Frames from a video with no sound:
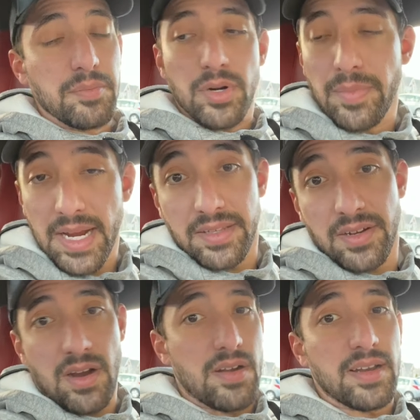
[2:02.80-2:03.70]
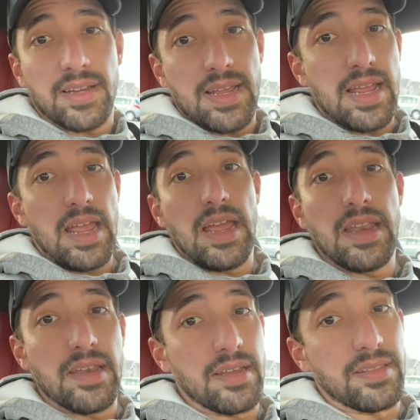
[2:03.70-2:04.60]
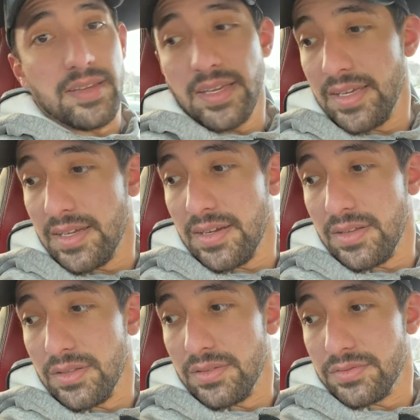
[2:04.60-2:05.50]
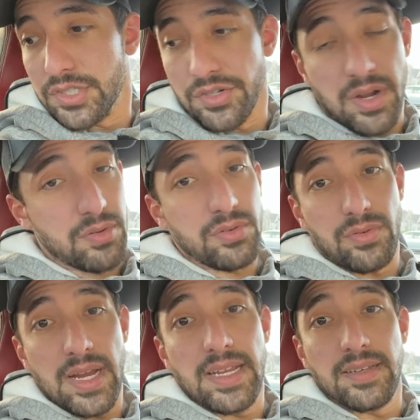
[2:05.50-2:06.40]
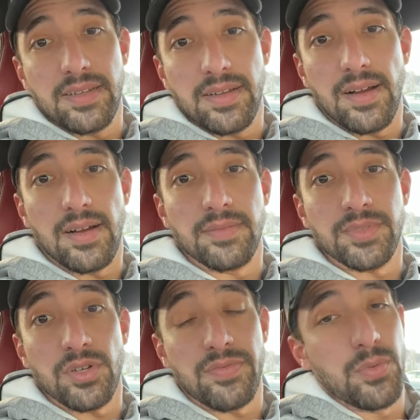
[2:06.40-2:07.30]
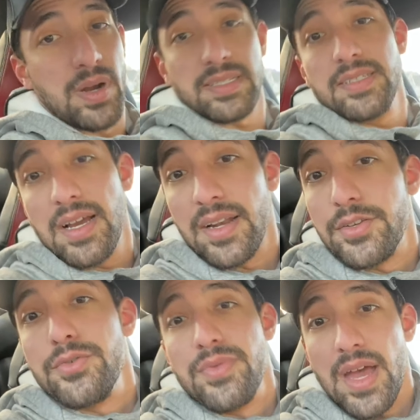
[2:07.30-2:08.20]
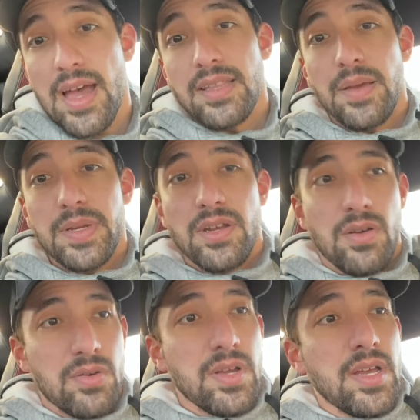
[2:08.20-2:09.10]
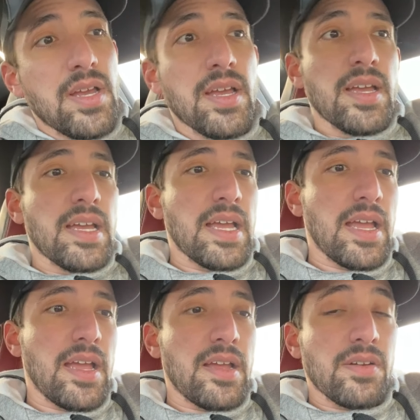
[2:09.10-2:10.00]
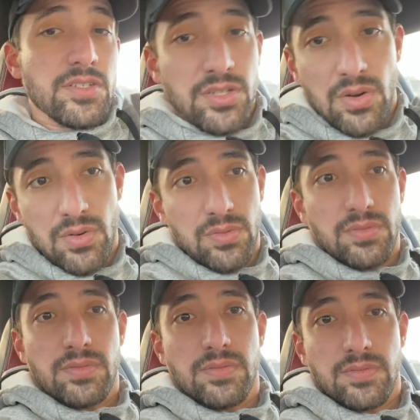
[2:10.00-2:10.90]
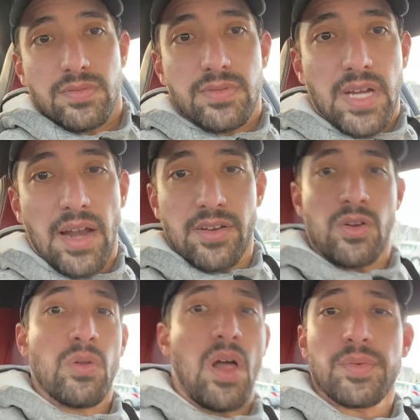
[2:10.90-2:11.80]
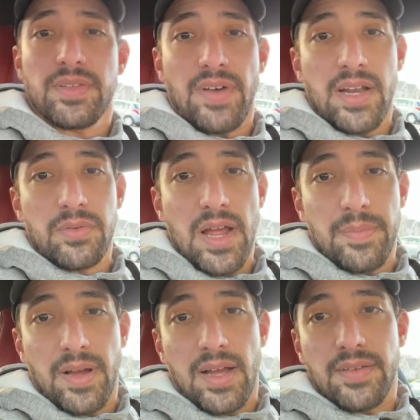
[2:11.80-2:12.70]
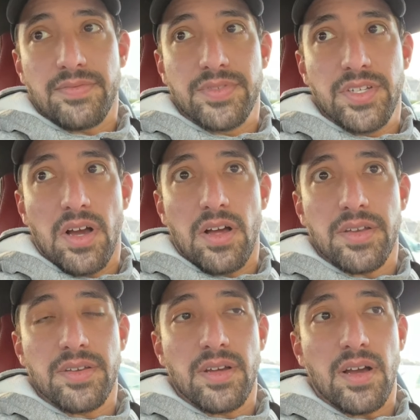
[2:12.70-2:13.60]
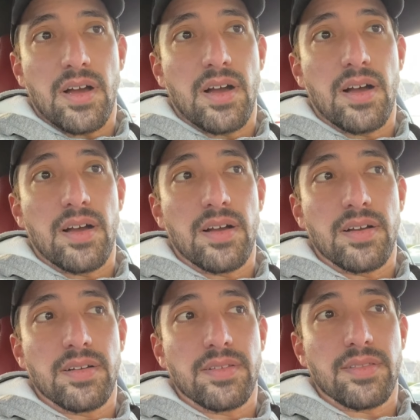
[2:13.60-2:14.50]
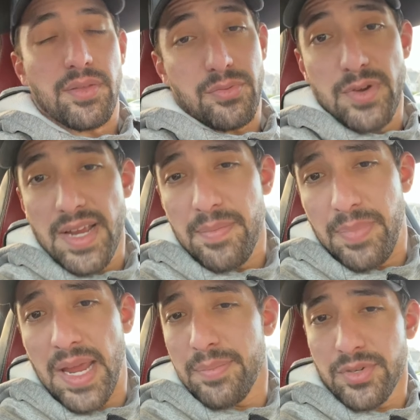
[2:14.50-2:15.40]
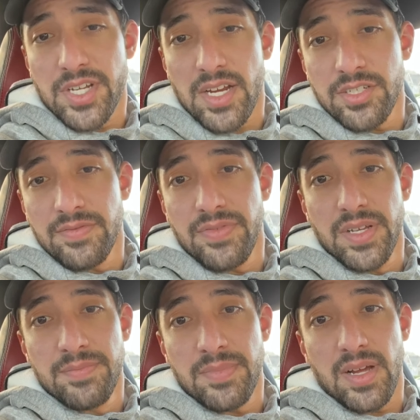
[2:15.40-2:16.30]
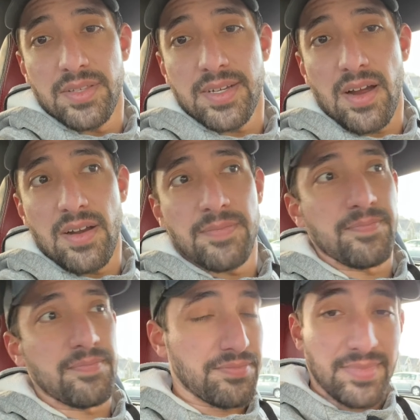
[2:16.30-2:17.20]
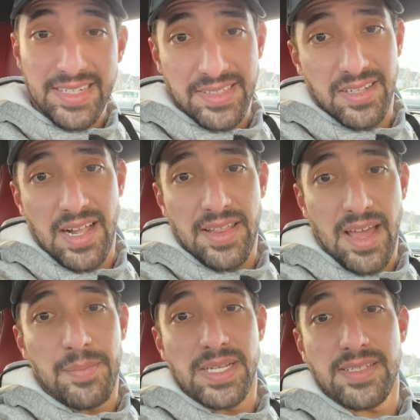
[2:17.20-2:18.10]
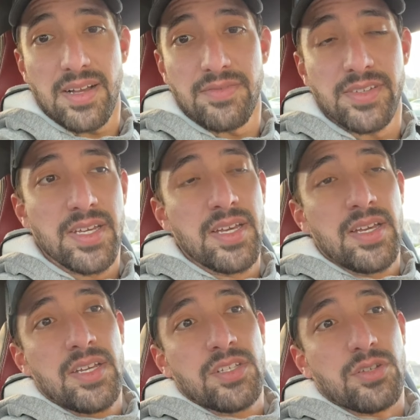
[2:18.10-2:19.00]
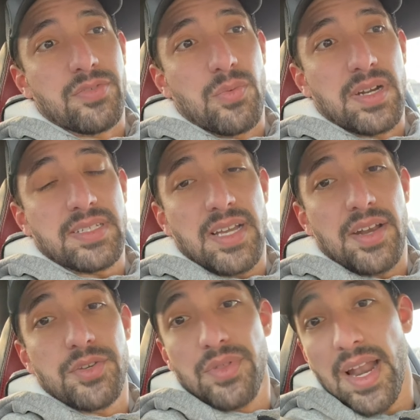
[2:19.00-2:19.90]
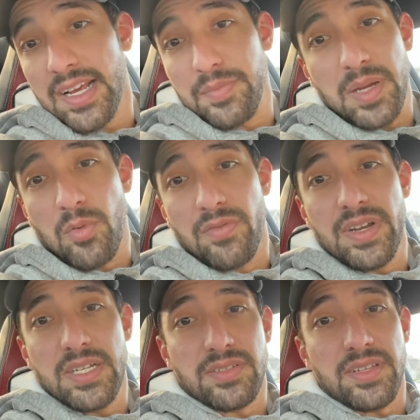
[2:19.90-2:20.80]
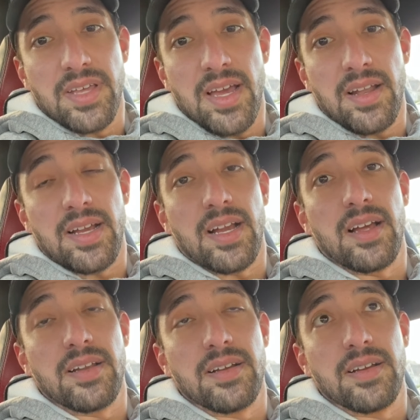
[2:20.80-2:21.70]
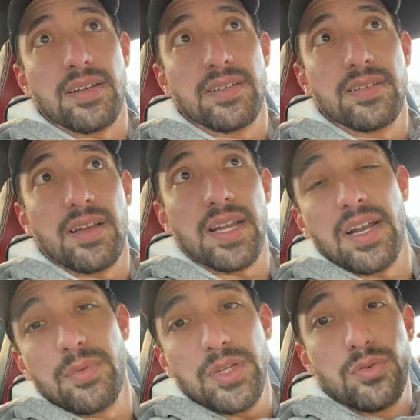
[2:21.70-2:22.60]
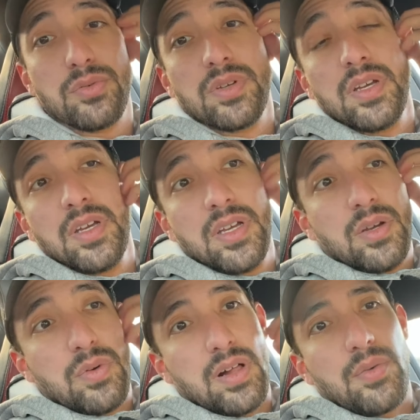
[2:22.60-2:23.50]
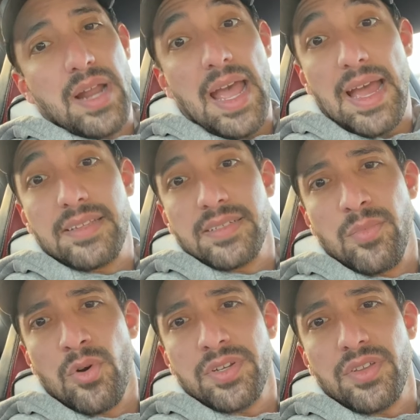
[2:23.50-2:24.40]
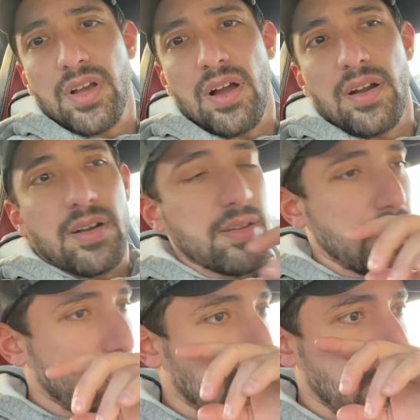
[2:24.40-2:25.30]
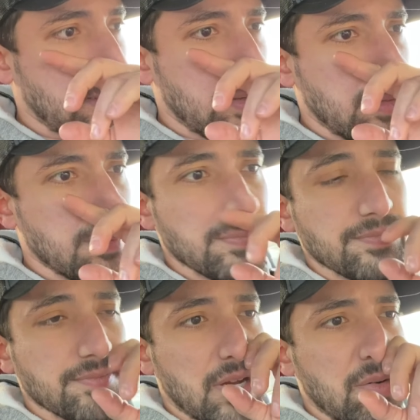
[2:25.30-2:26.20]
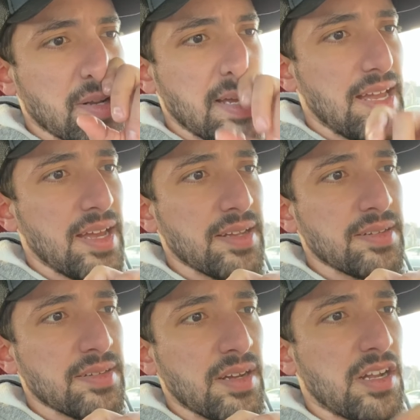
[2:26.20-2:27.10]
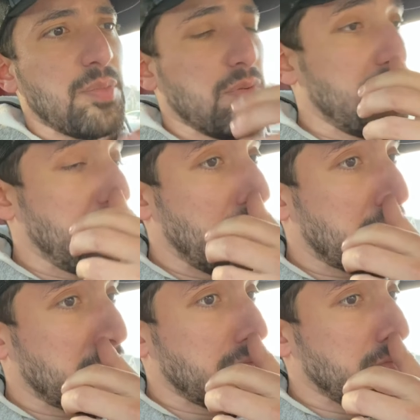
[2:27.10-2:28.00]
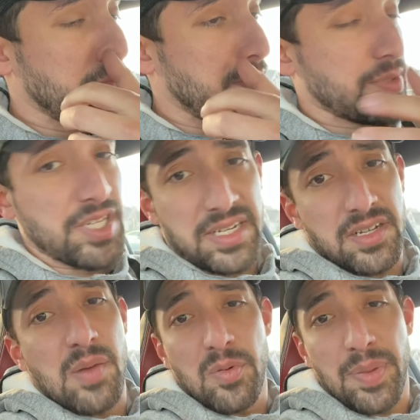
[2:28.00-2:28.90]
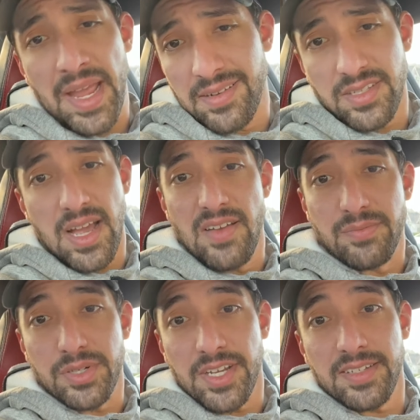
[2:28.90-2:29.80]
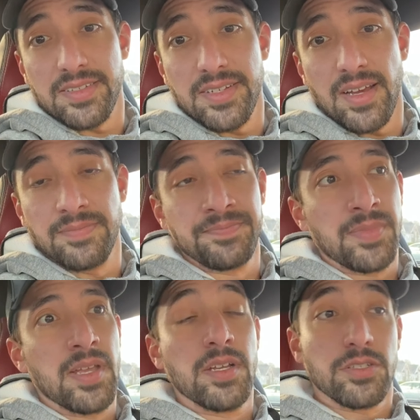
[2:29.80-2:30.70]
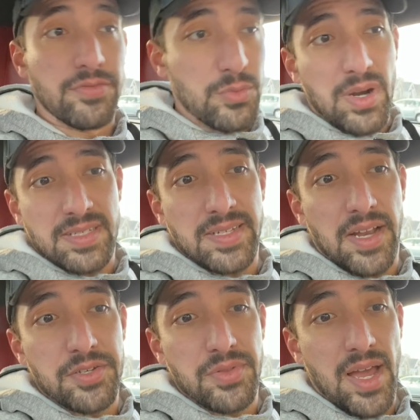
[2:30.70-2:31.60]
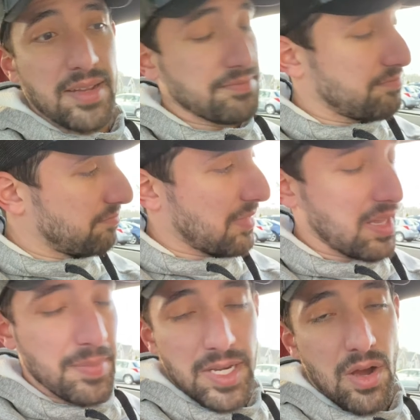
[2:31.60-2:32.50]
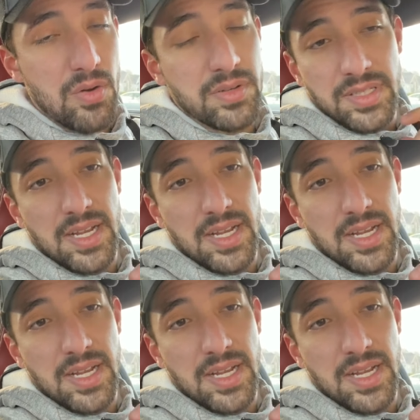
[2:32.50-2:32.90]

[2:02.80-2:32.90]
put them back in the car, and they turned out great. So if you want to see how to do that, let me know. And also, kind of to go along with the vinyl wrap, I've done the 3M paint protection film on the car. I did a lot of that myself. So if you want to see how to do that, I can make more videos on that. I got to redo, well, I want to add some more to the car. I want to add protect a couple panels I haven't protected yet. So if you want to see how to do that, let me know in the